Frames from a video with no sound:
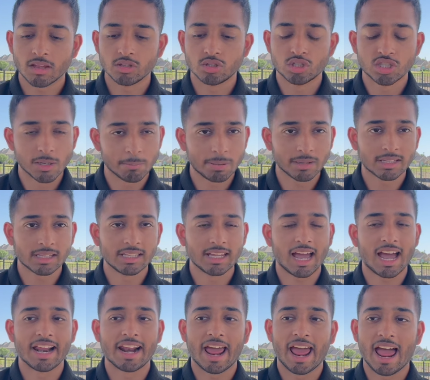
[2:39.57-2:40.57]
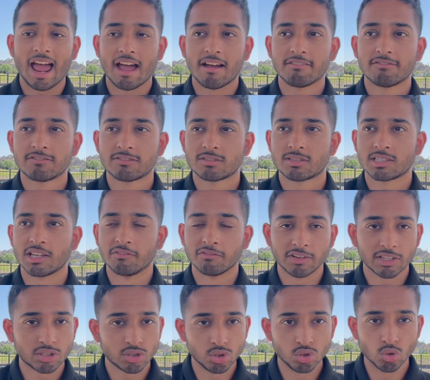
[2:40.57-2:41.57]
typically I'd have
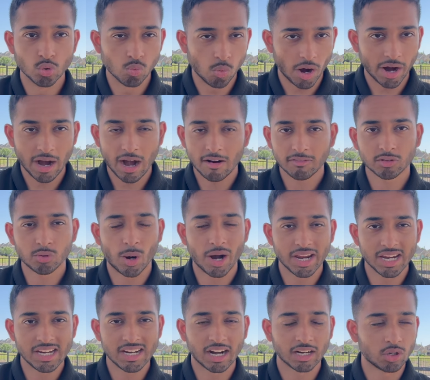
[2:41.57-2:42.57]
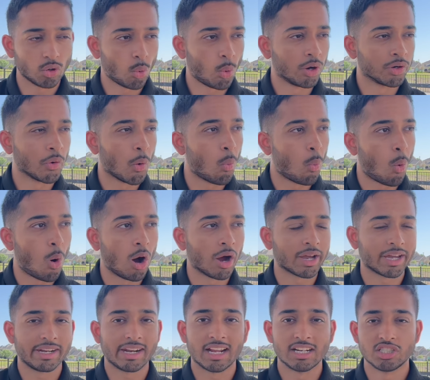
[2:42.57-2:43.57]
something to do right after I eat. I'd go on a
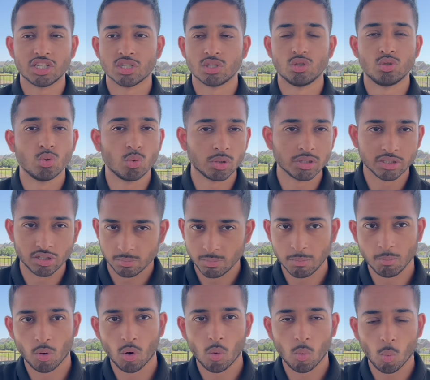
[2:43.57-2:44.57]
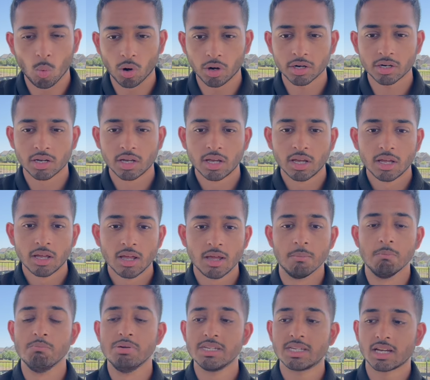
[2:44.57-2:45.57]
walk and I'd just do a little bit more work
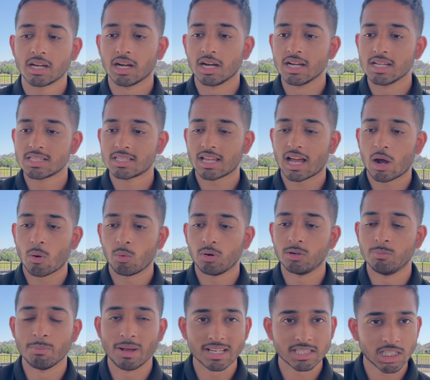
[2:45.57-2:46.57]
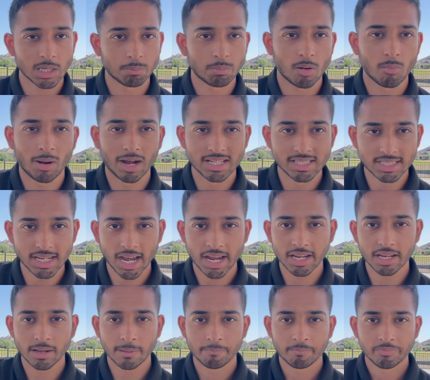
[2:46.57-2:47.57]
because I would mess up on my
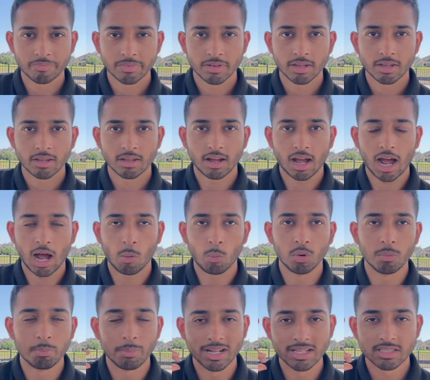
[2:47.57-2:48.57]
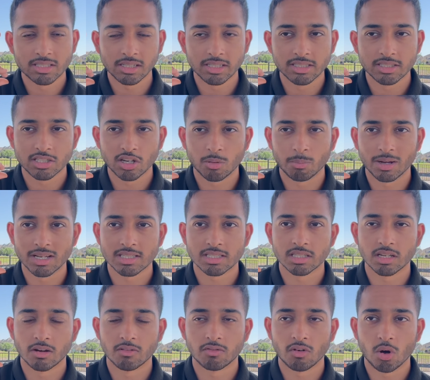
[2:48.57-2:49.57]
diet. I would mentally tell
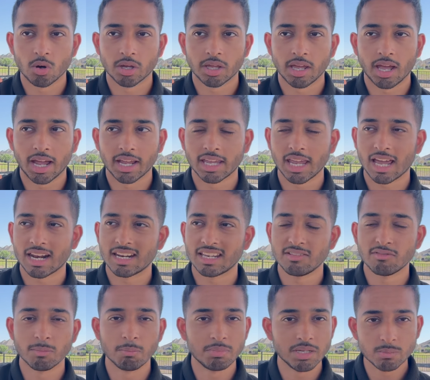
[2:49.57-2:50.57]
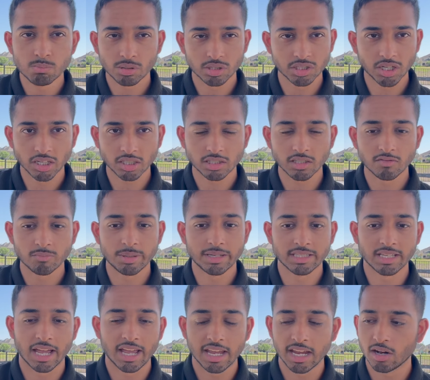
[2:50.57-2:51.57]
myself, okay, I can't even be productive
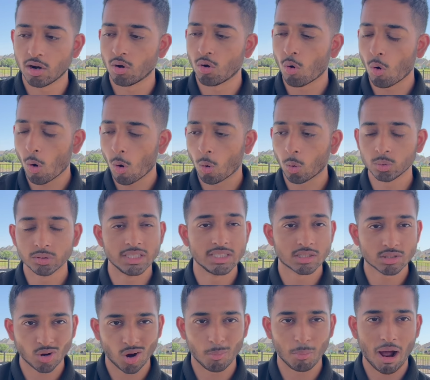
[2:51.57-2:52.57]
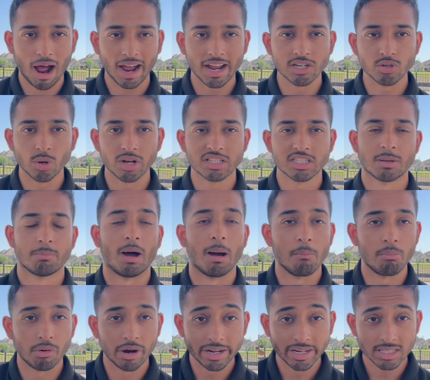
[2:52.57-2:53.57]
because I hate all these carbohydrates. My
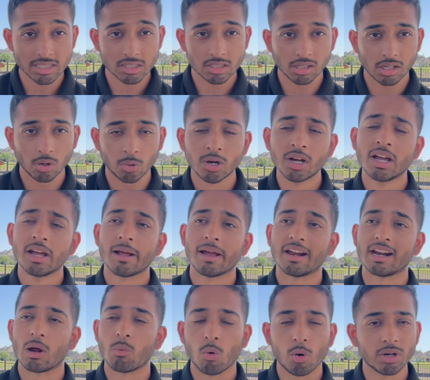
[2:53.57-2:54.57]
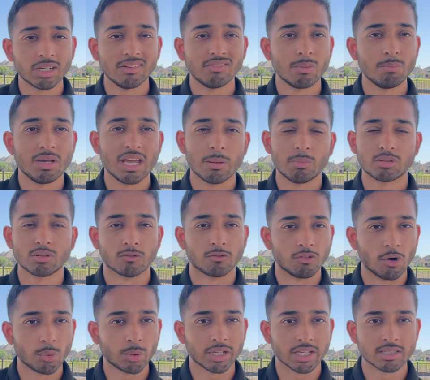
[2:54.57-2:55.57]
brain is slow and I won't even be able to
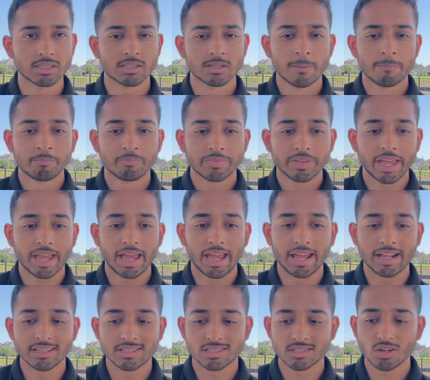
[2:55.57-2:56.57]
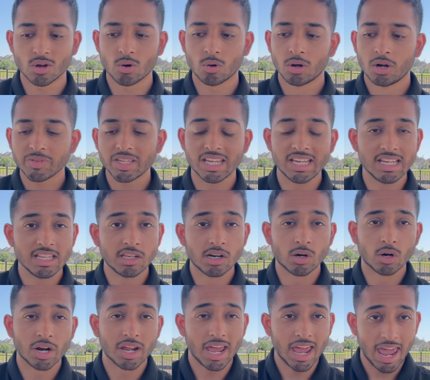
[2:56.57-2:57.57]
focus. And so
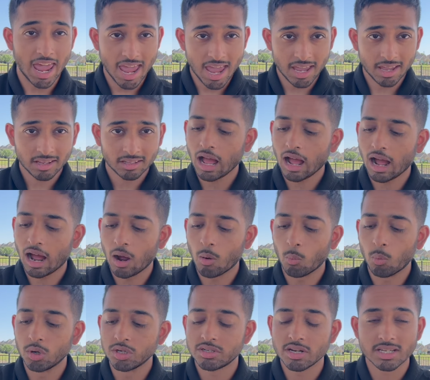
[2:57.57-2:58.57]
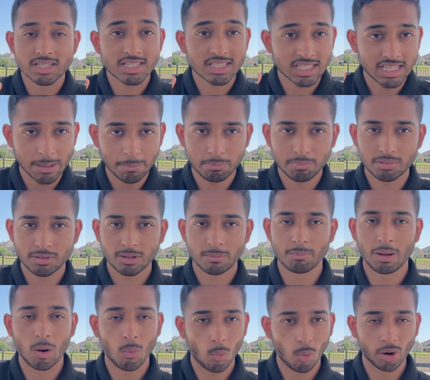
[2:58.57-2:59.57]
either A, I would just skip
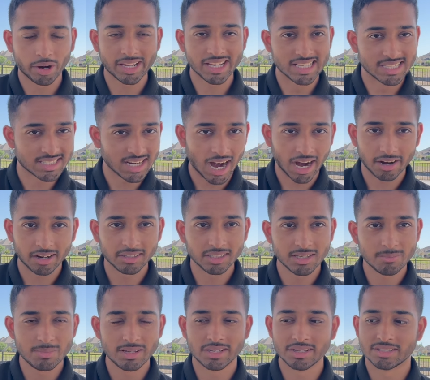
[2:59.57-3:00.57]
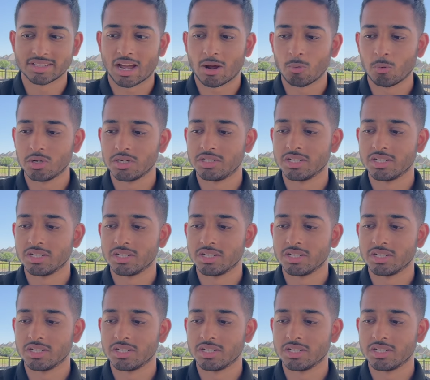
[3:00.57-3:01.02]
my work entirely because I would